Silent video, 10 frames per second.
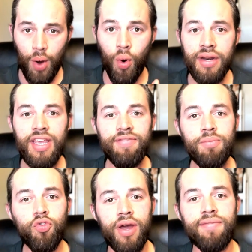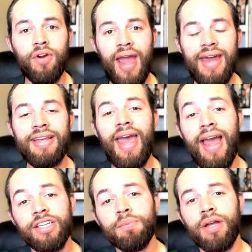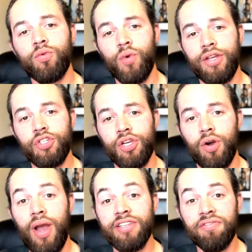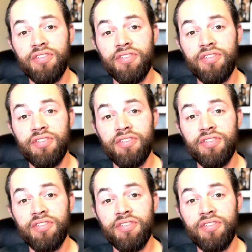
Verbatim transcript: I want to give them credit for adding aspect ratio as a